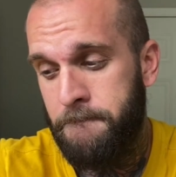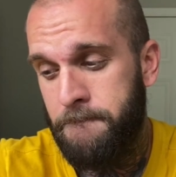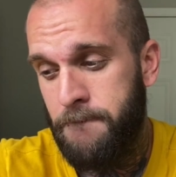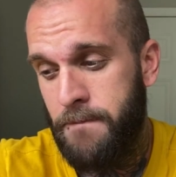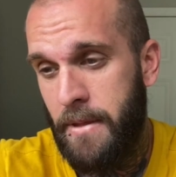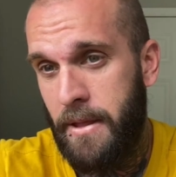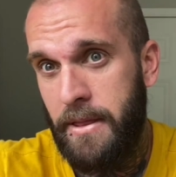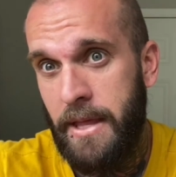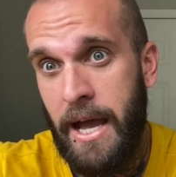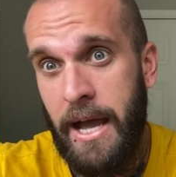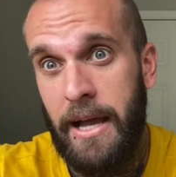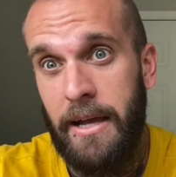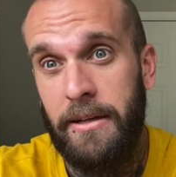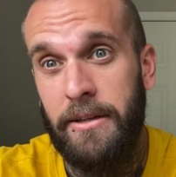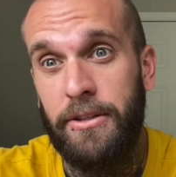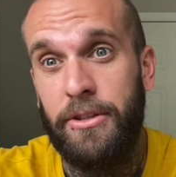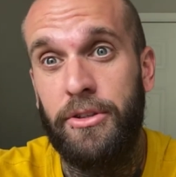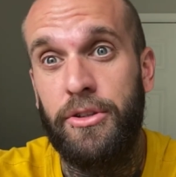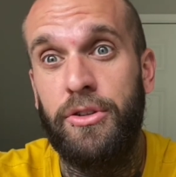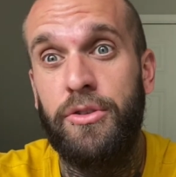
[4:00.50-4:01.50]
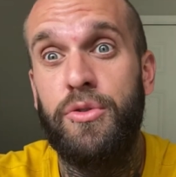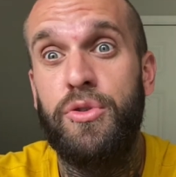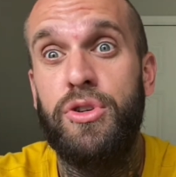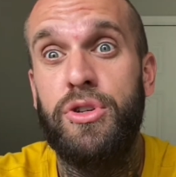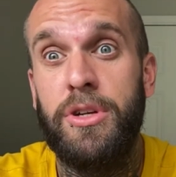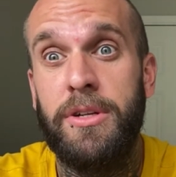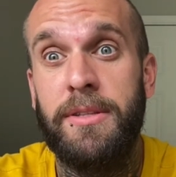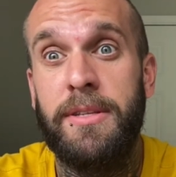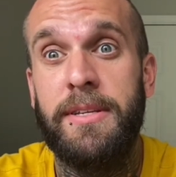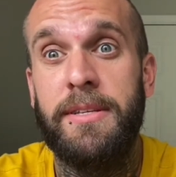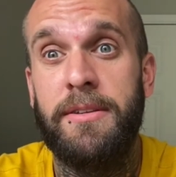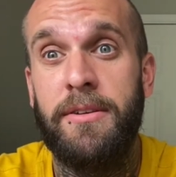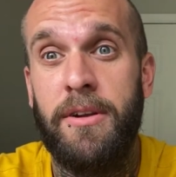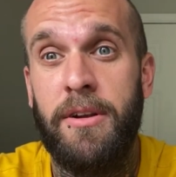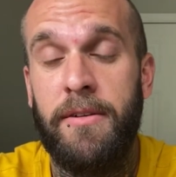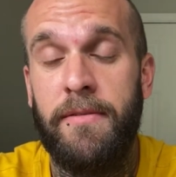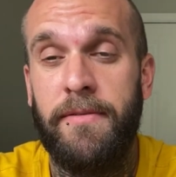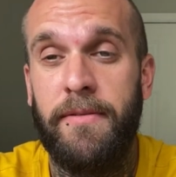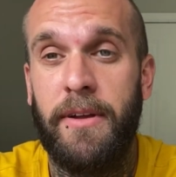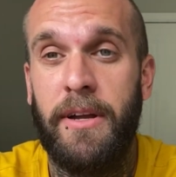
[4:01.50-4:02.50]
that you should
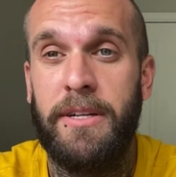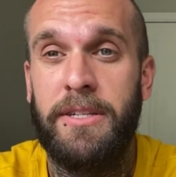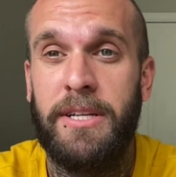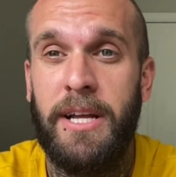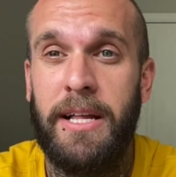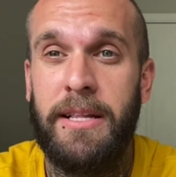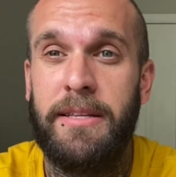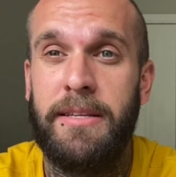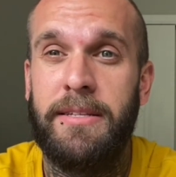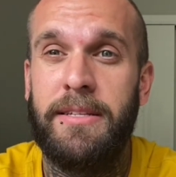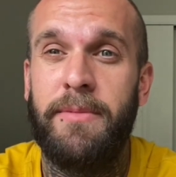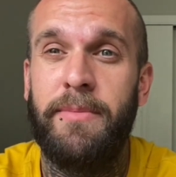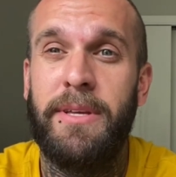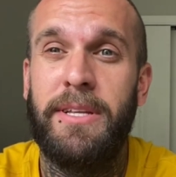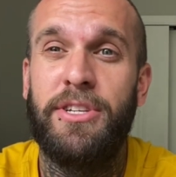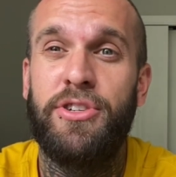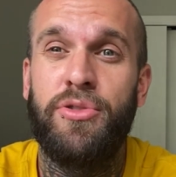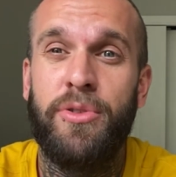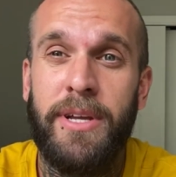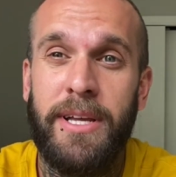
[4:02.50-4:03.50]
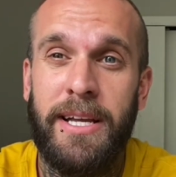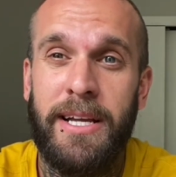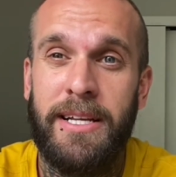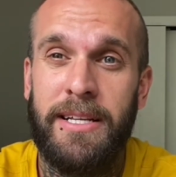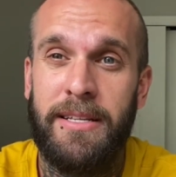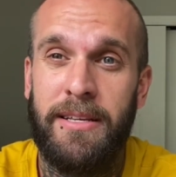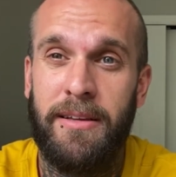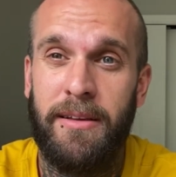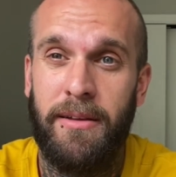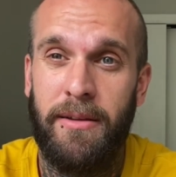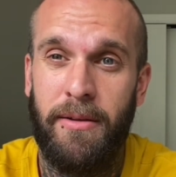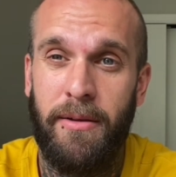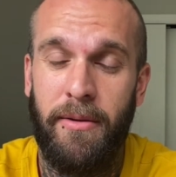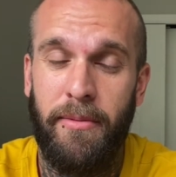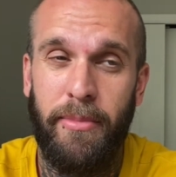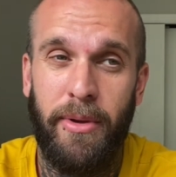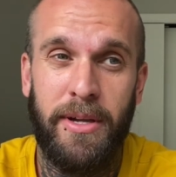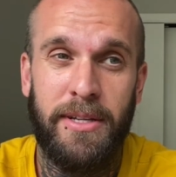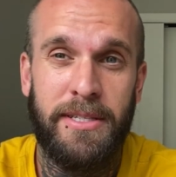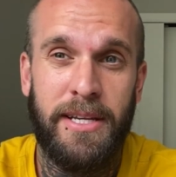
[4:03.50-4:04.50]
deserve a chance to be treated
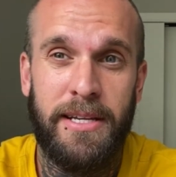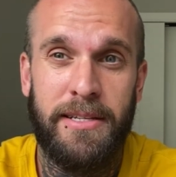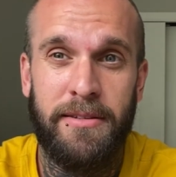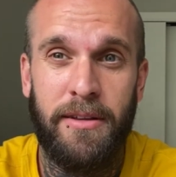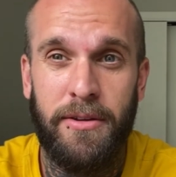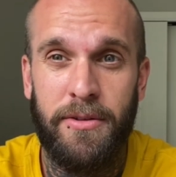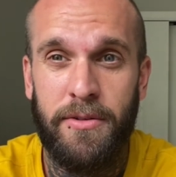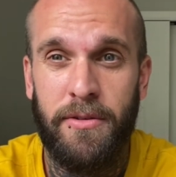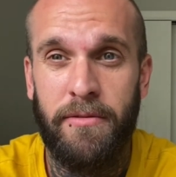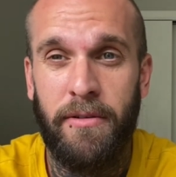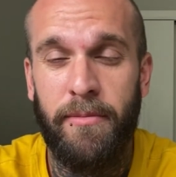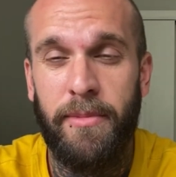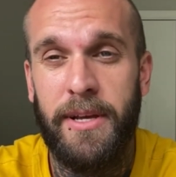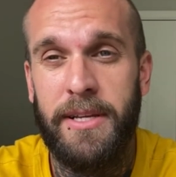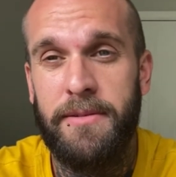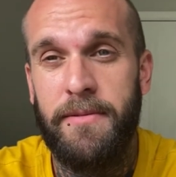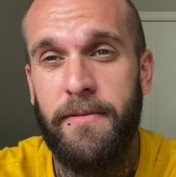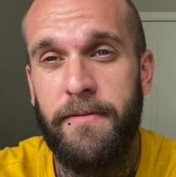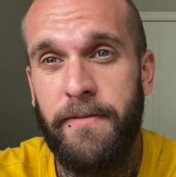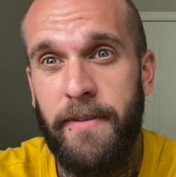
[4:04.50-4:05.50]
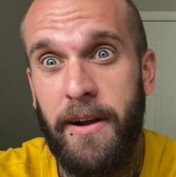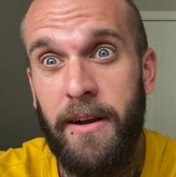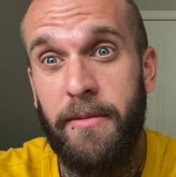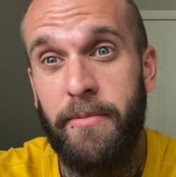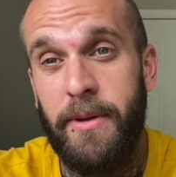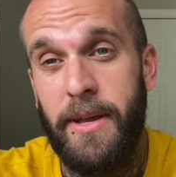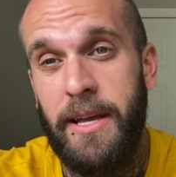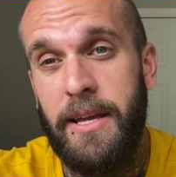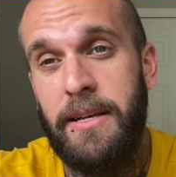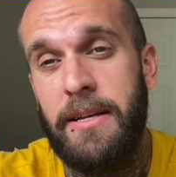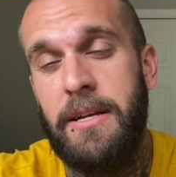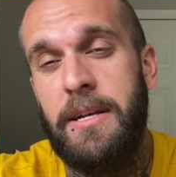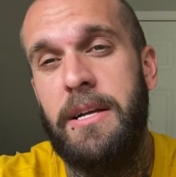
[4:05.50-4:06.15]
by testosterone replacement therapy.